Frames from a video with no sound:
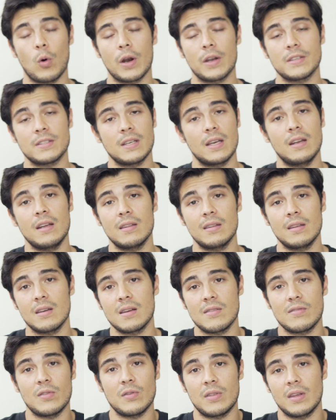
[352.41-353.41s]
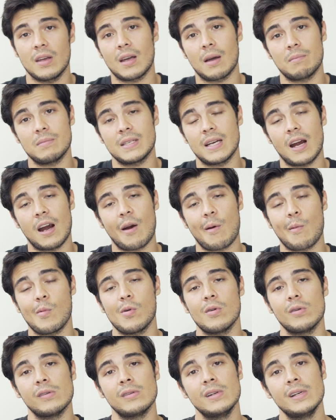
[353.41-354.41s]
wanna say anything, if you think I'm
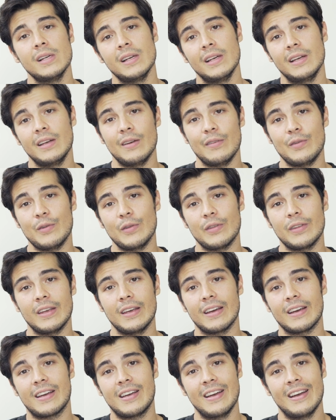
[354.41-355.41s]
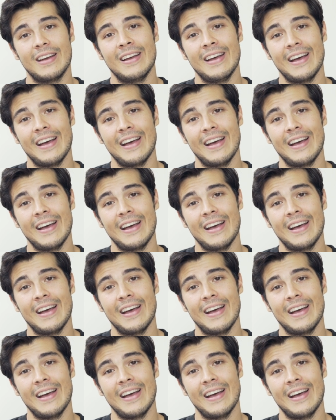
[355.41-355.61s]
terrible, if you think